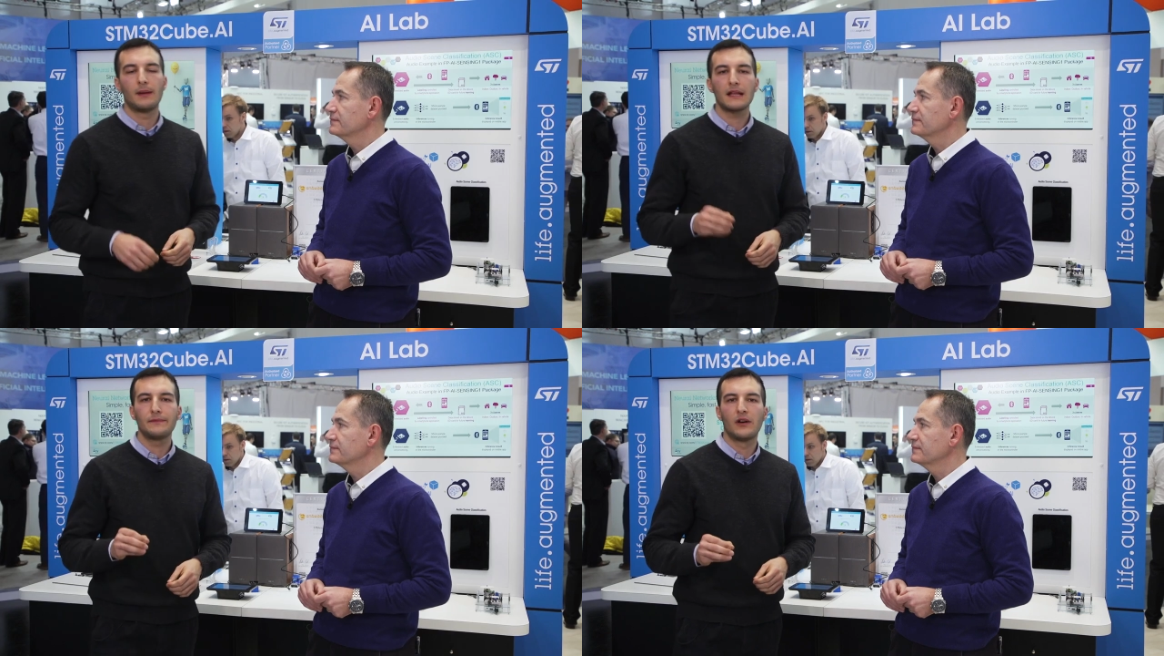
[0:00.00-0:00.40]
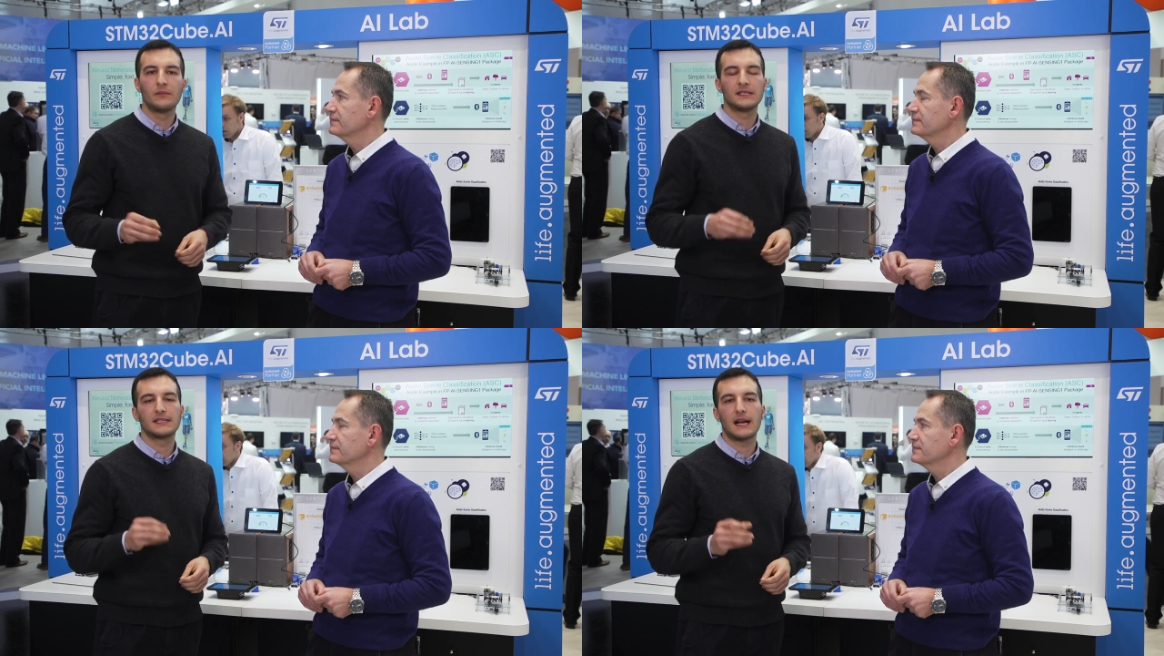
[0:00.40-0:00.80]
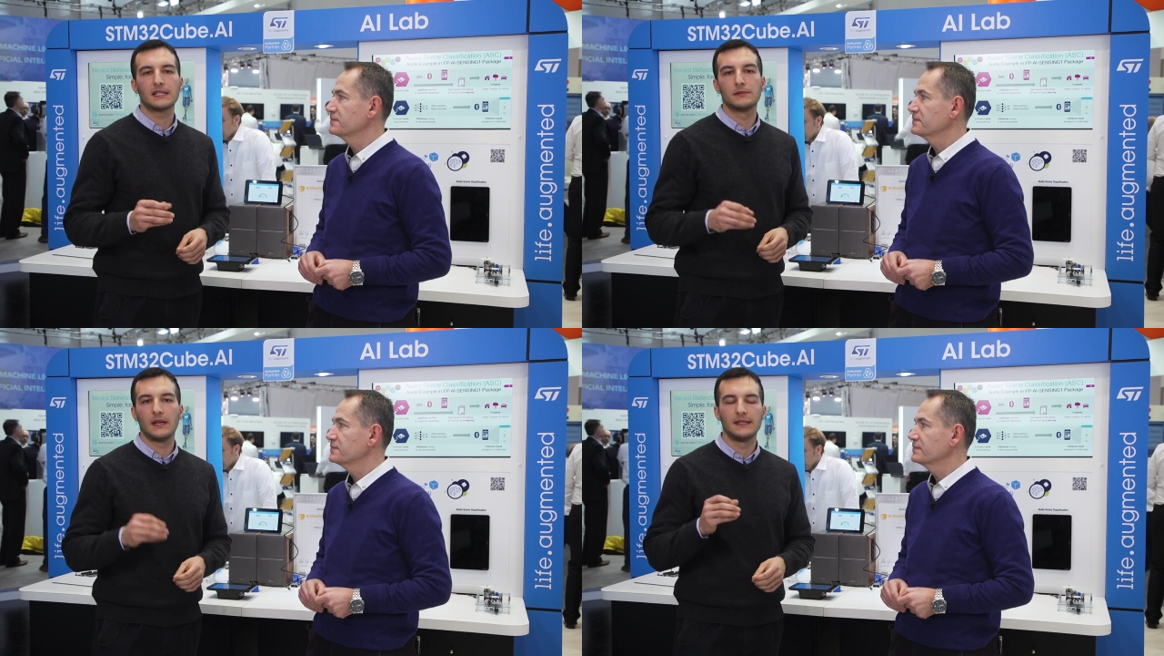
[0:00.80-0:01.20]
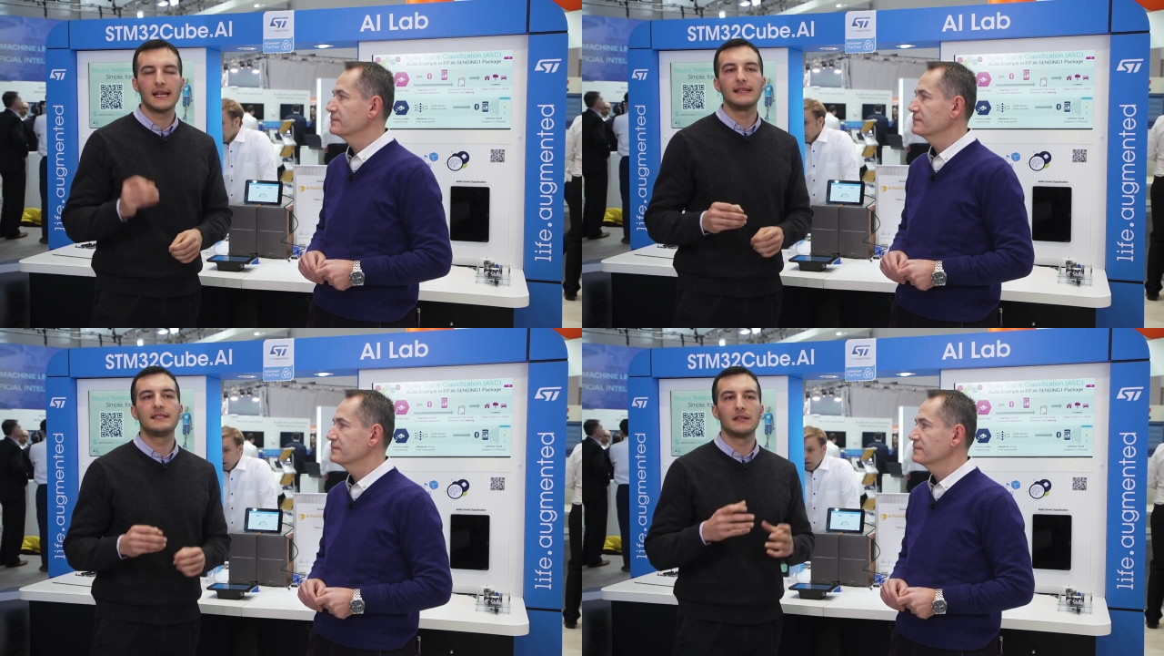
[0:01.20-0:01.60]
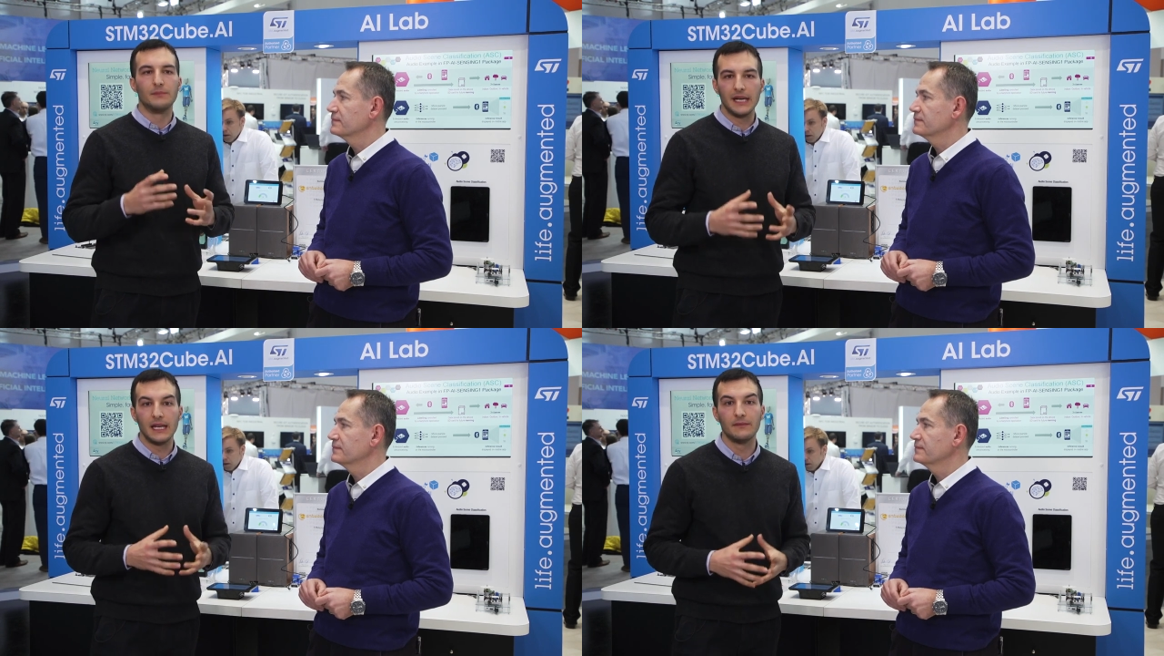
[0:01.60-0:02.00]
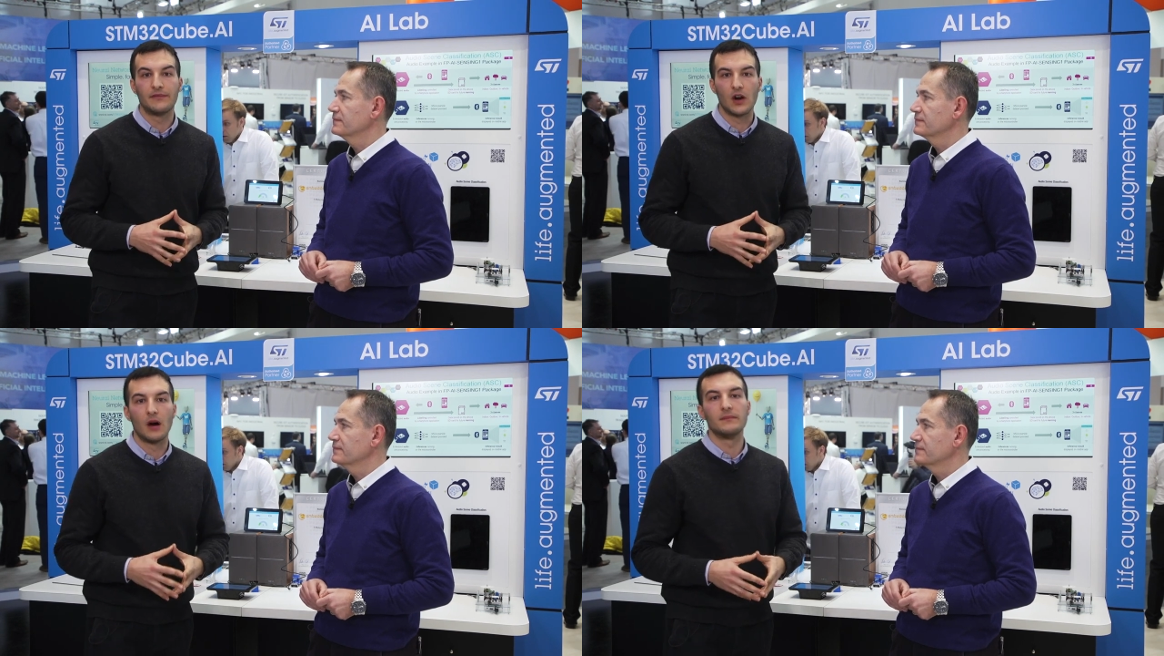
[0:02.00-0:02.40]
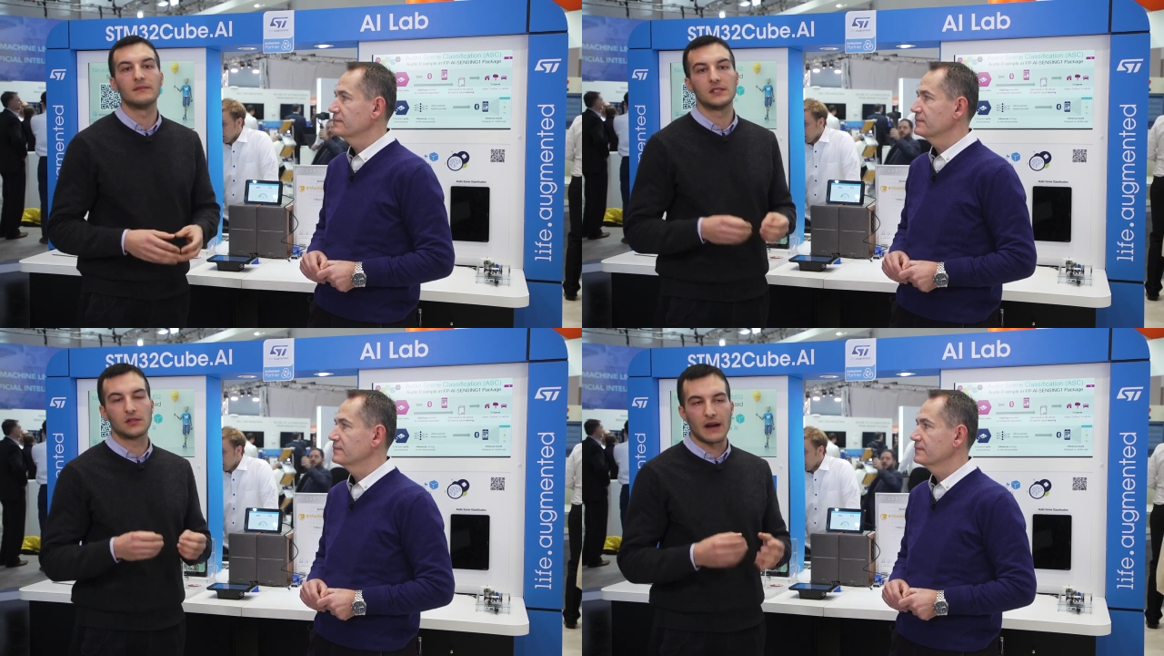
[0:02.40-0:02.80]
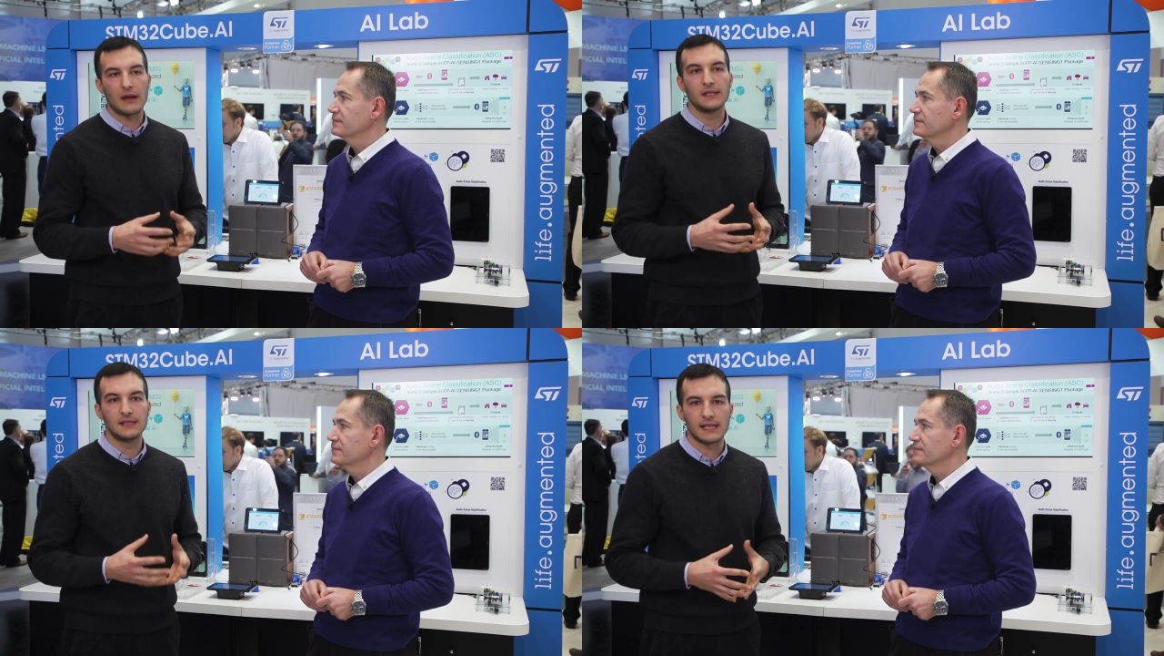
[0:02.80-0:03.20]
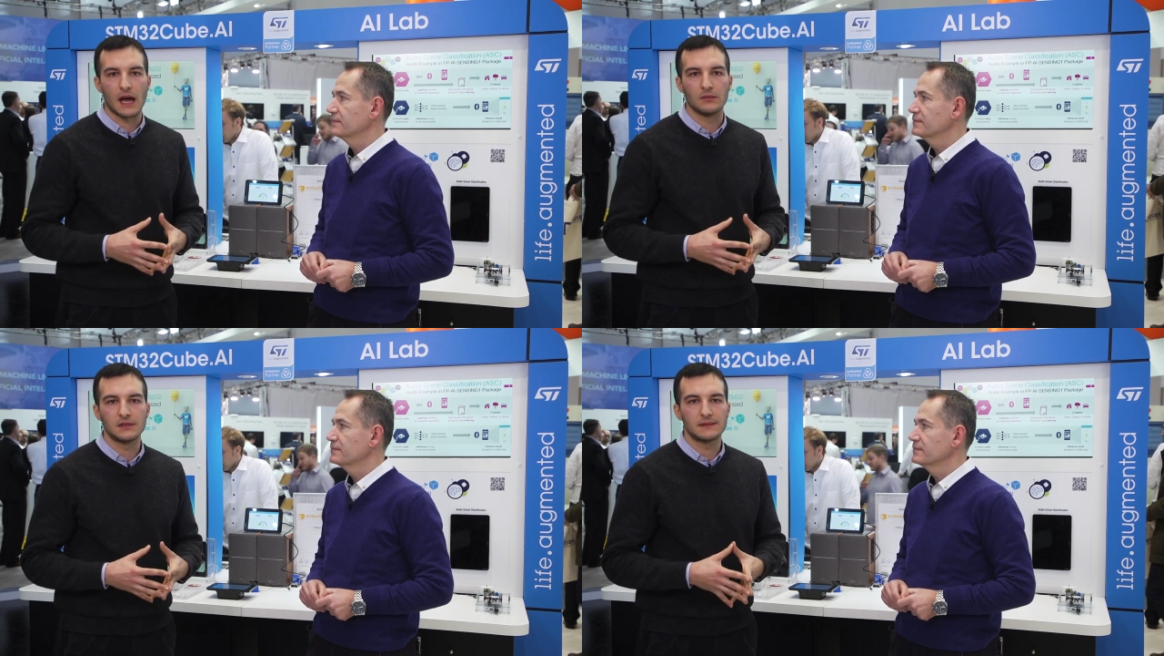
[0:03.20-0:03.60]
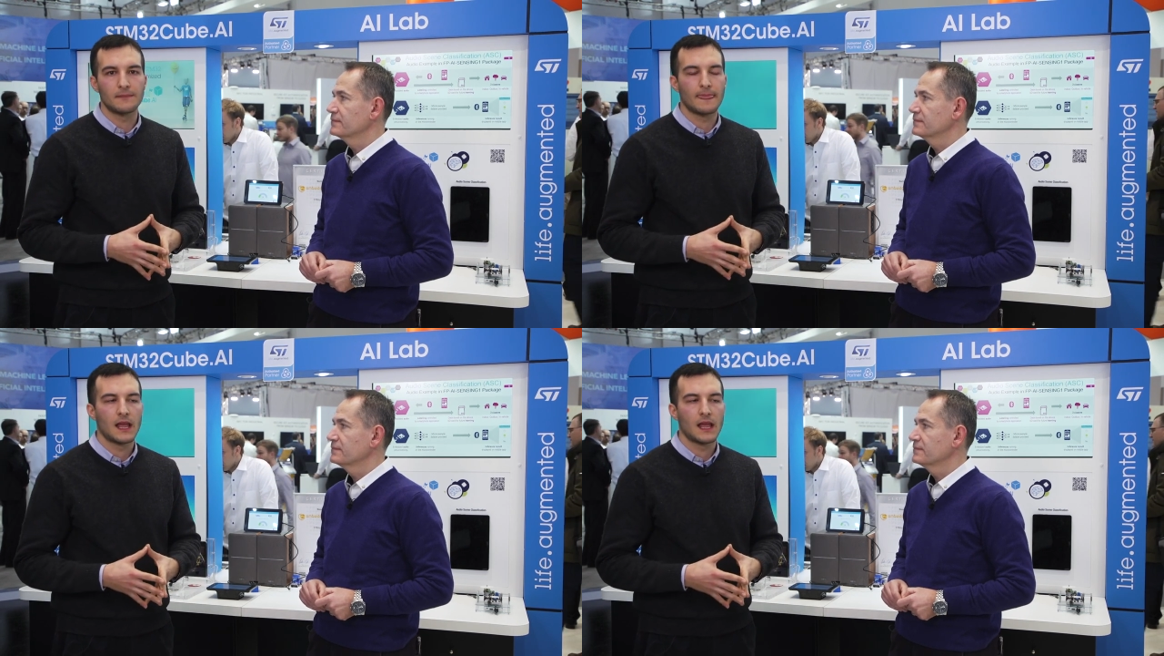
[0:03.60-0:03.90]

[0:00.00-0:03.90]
Speaker 1: platform extracts intelligent meaning from surrounding sounds